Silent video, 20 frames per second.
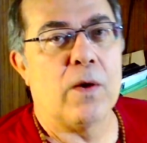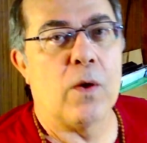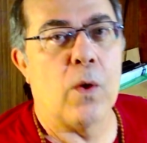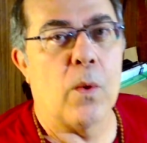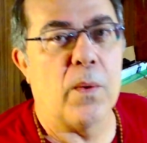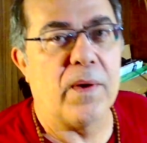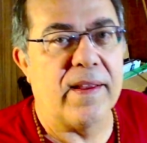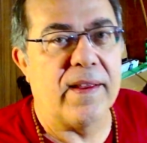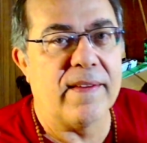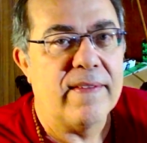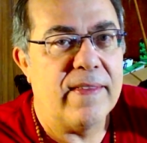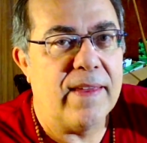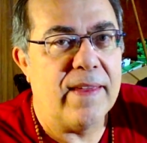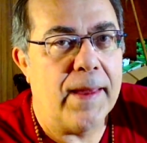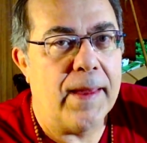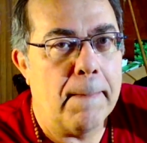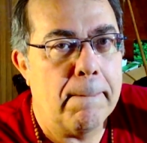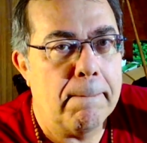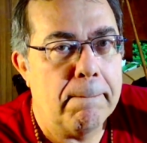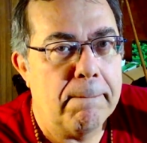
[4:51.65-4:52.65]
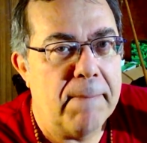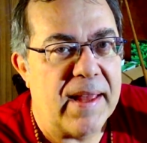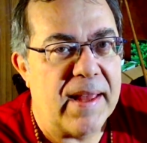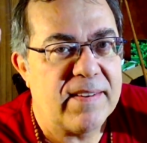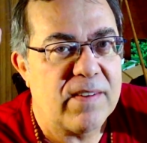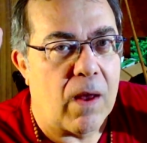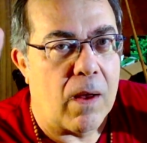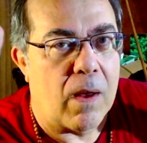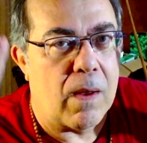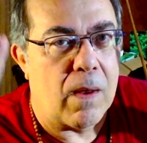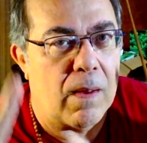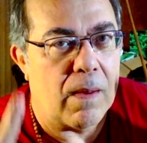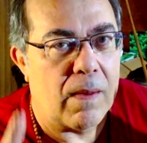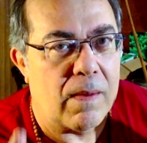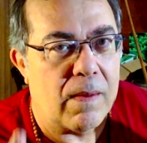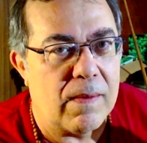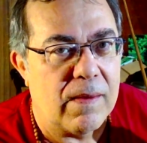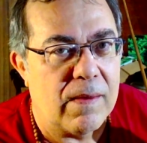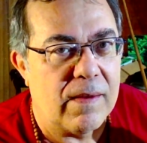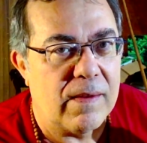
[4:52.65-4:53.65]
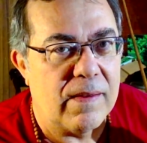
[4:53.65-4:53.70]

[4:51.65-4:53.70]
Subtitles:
Going into the mess hall.